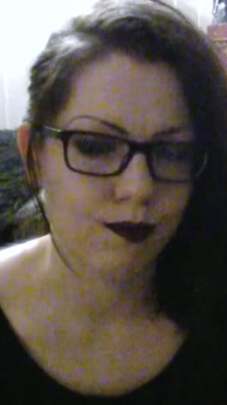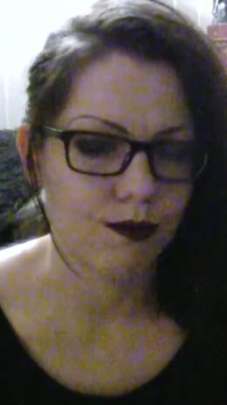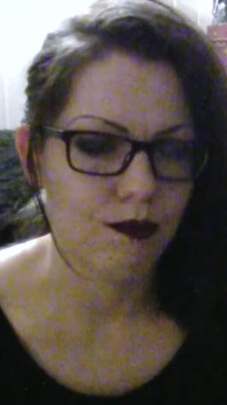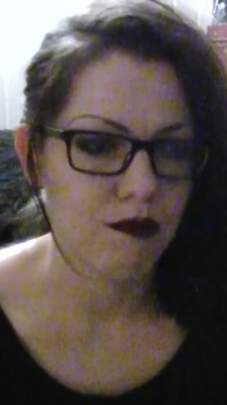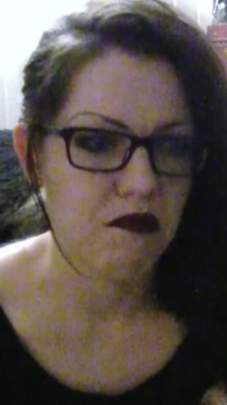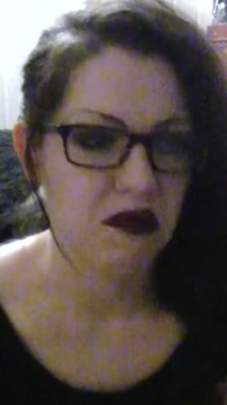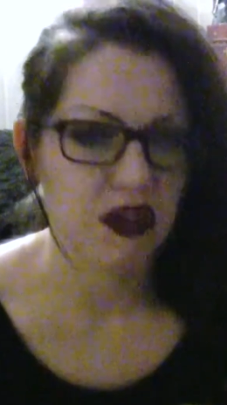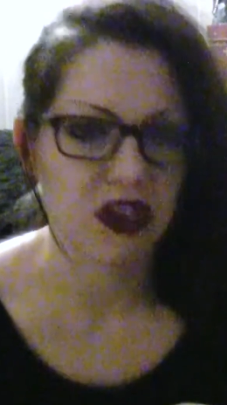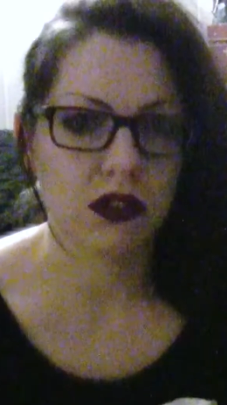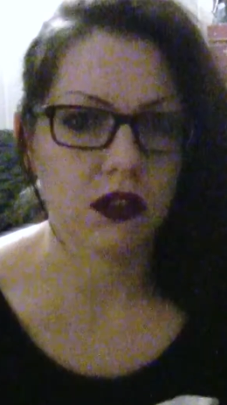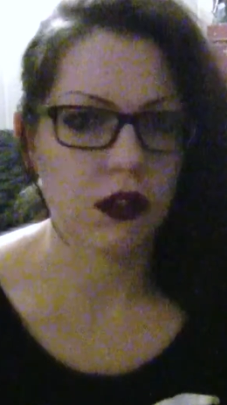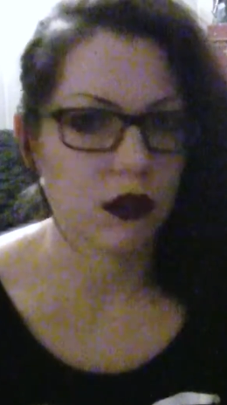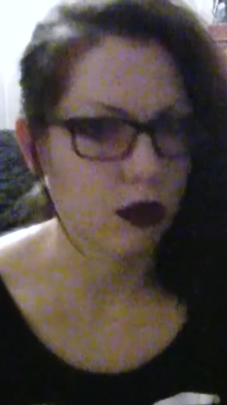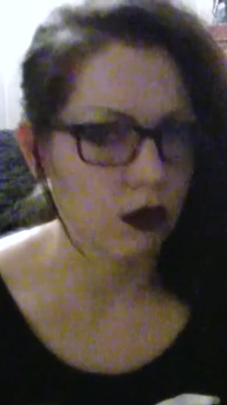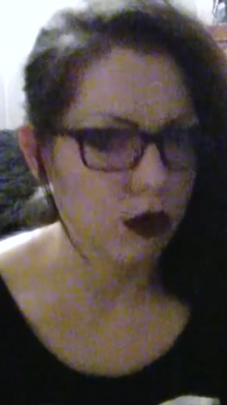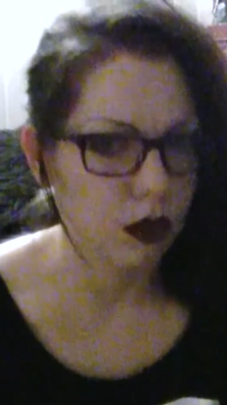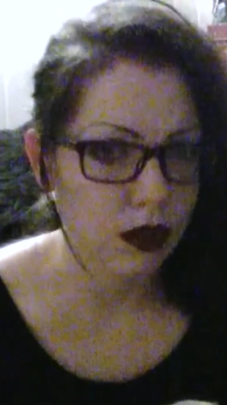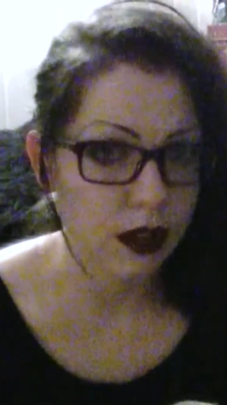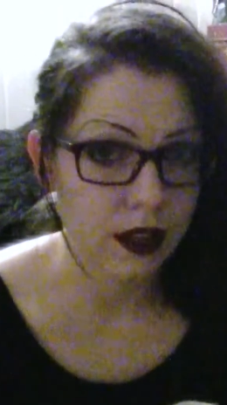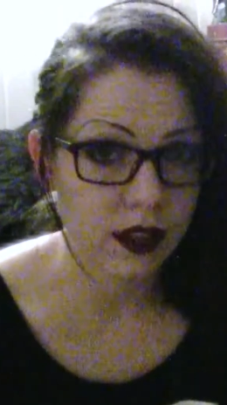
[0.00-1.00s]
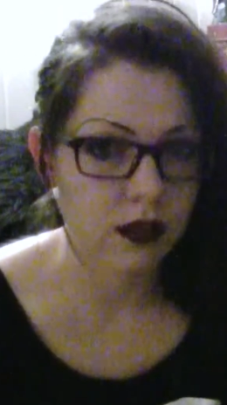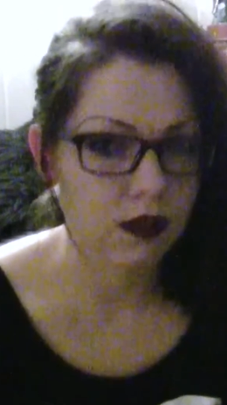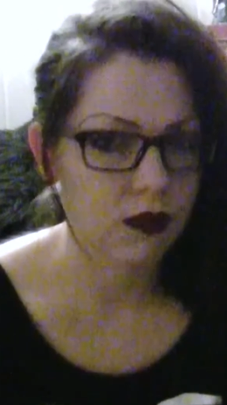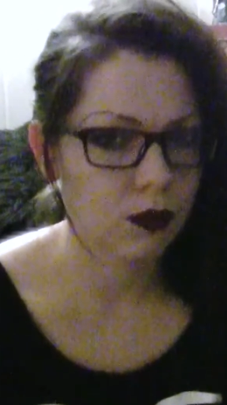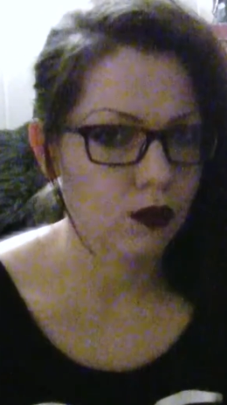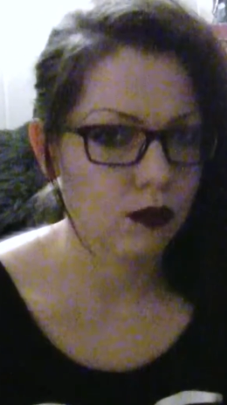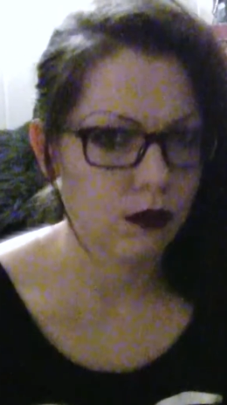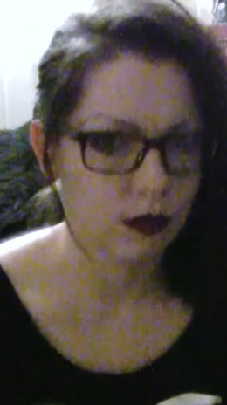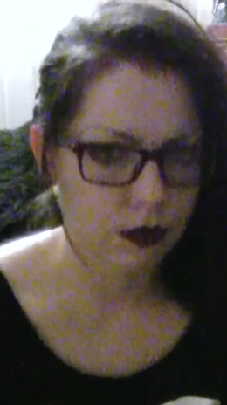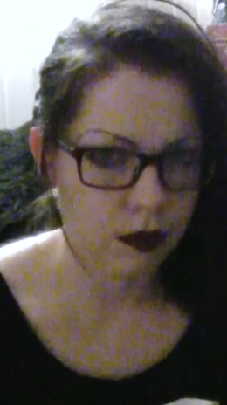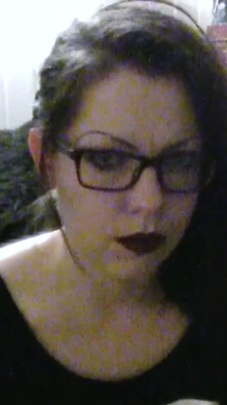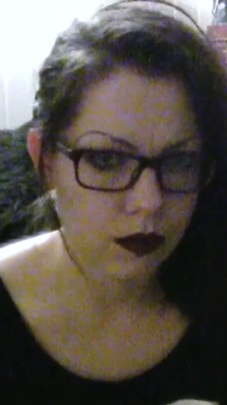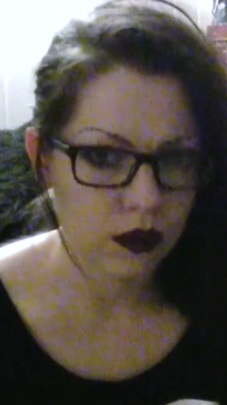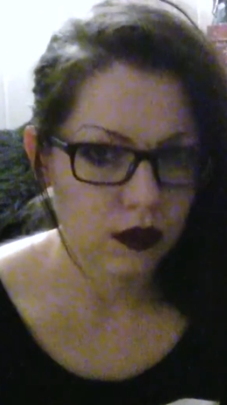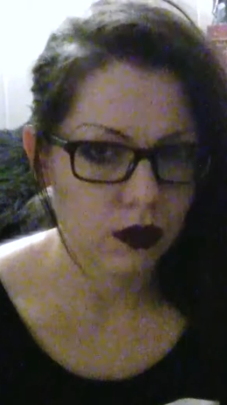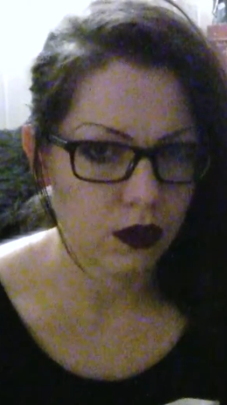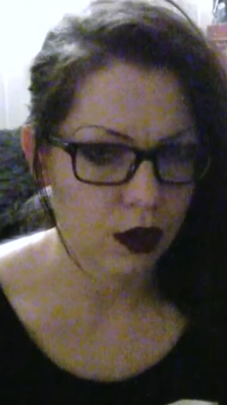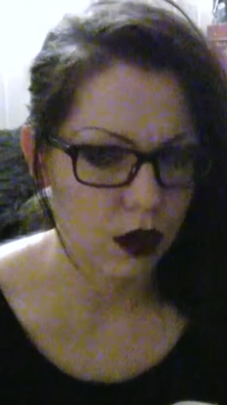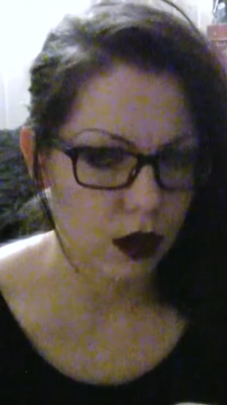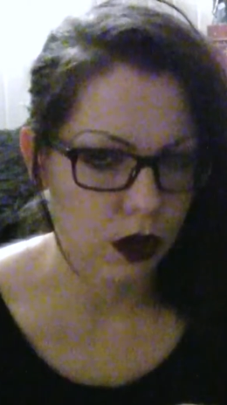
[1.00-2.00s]
mystical and,
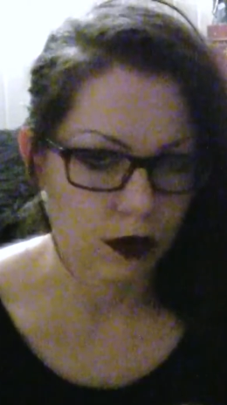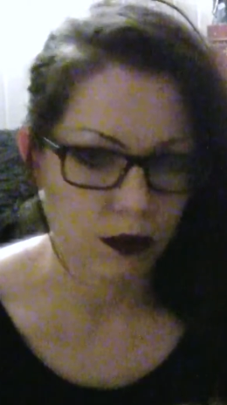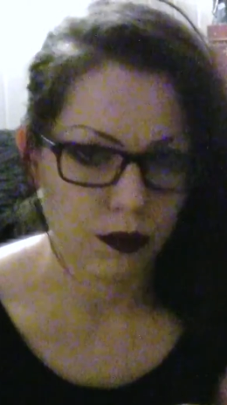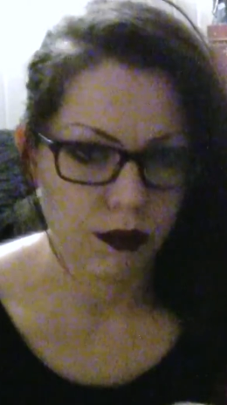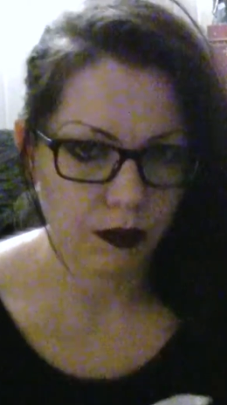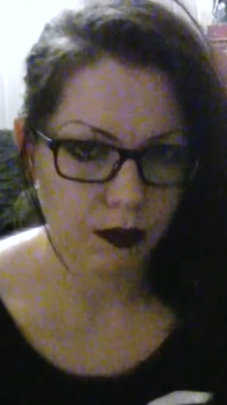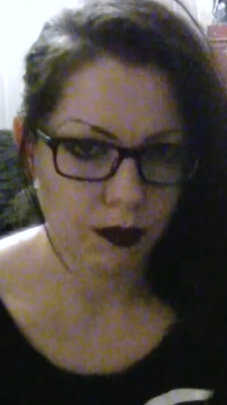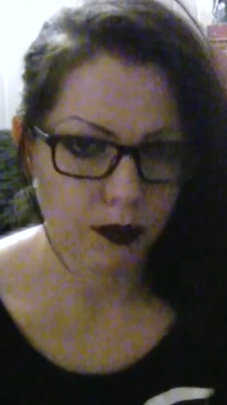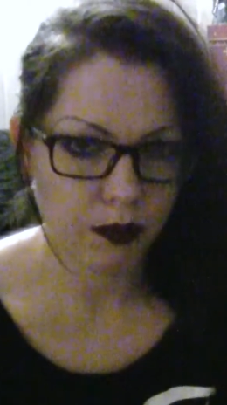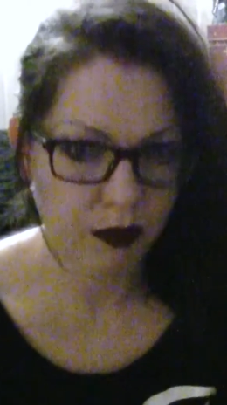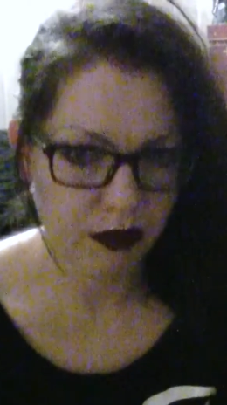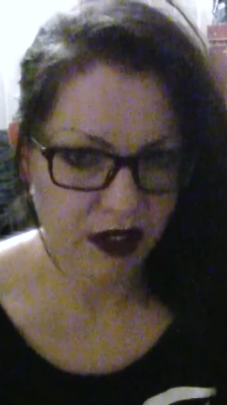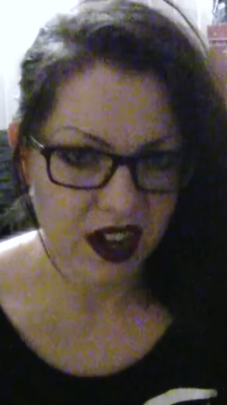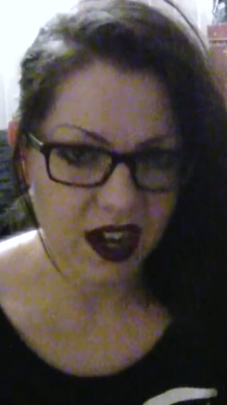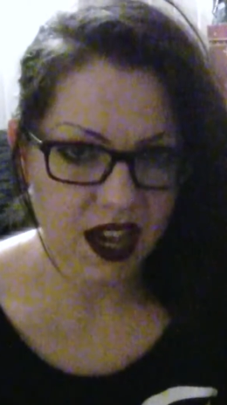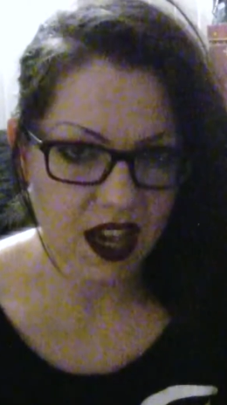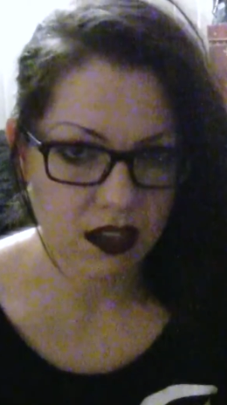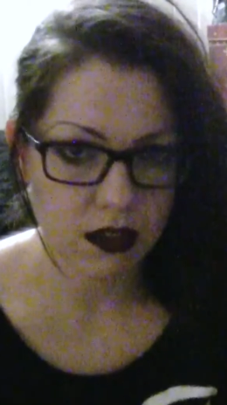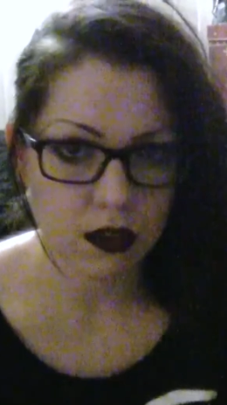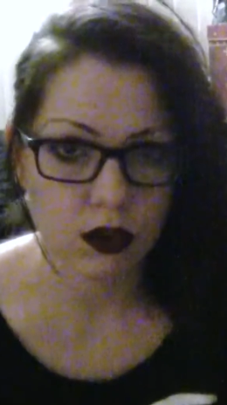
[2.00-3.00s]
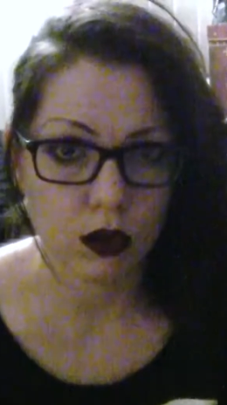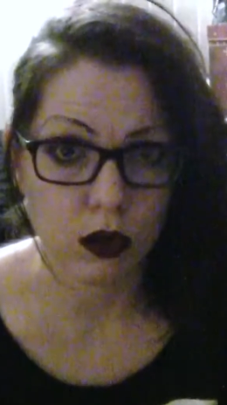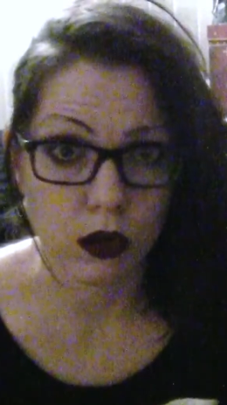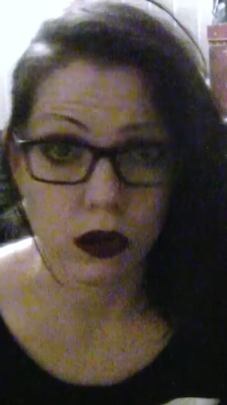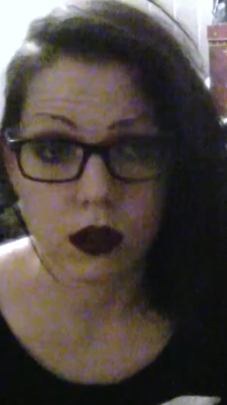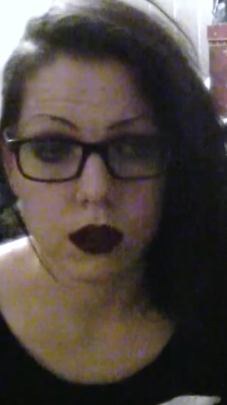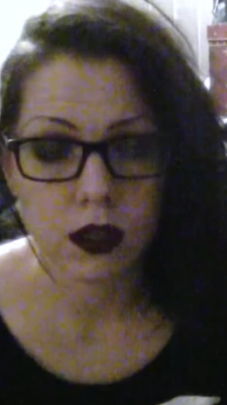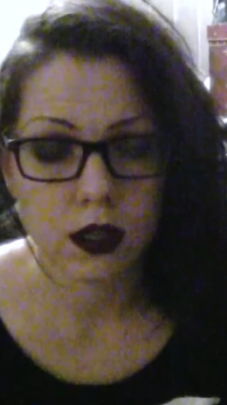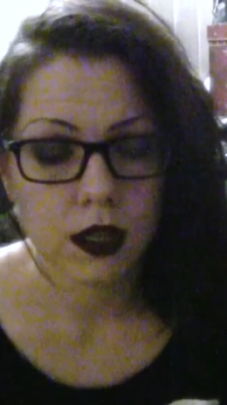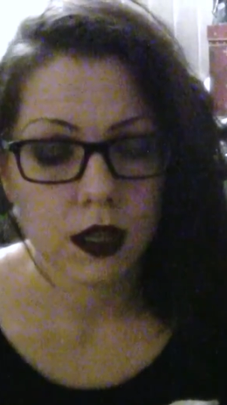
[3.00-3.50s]
you know, fantastical.